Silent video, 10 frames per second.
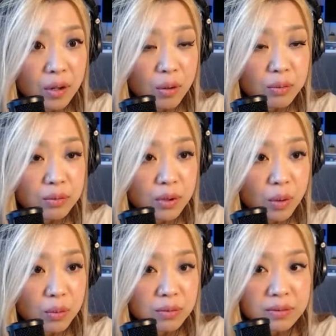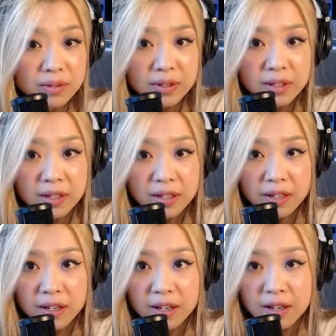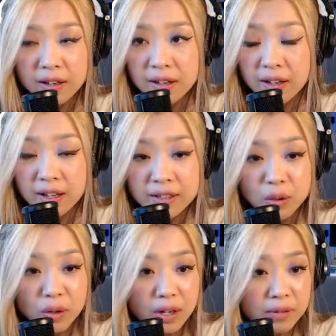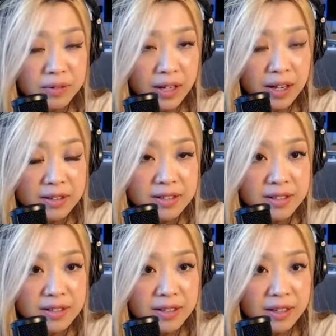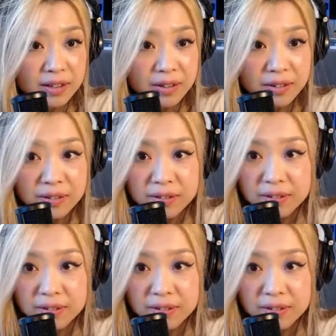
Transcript: Oh no. I don't have access here.